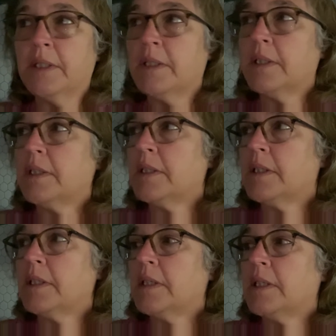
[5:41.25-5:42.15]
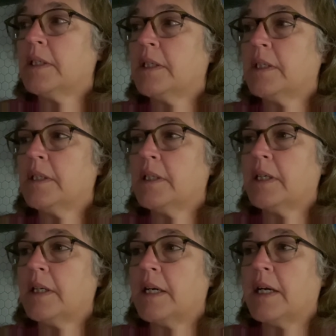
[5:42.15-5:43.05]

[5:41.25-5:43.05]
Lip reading: (silence)